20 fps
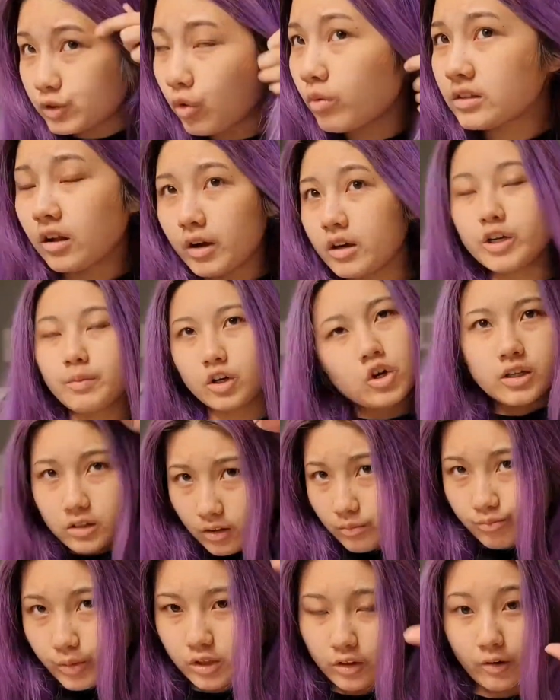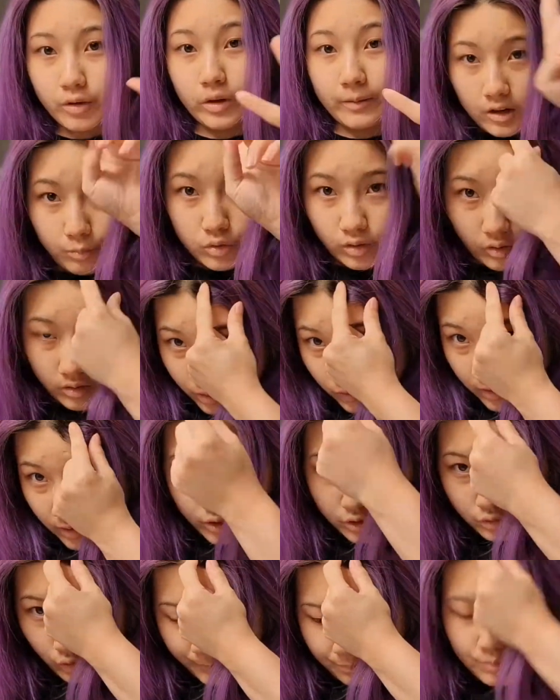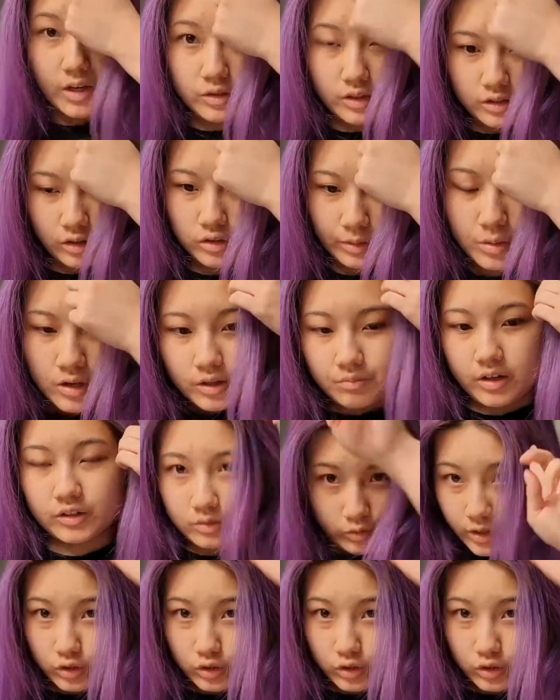didn't do a 2-session bleach on my 3-inch regrowth.